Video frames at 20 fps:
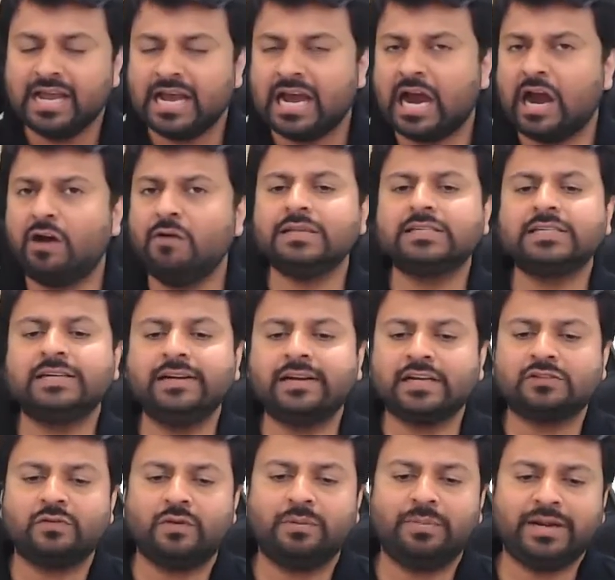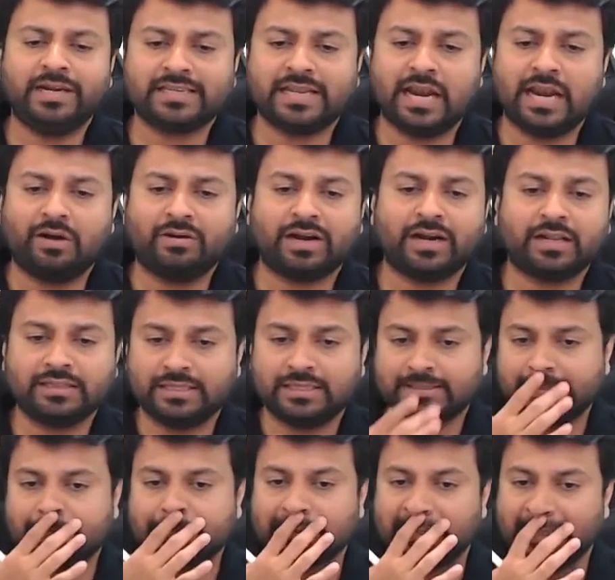How much interest will be disallowed under this
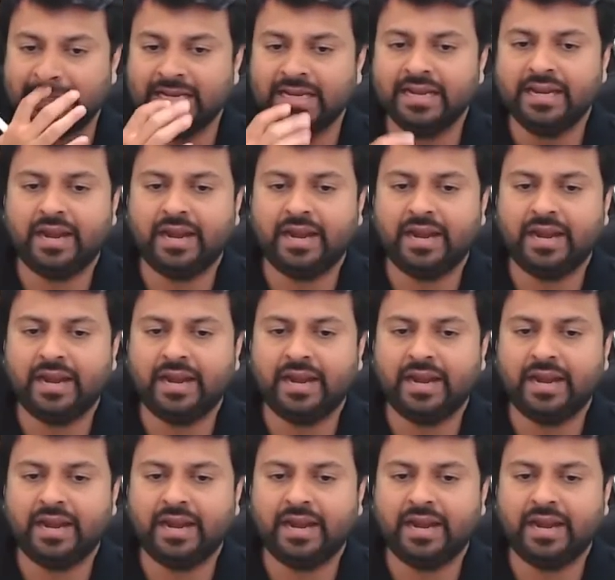section?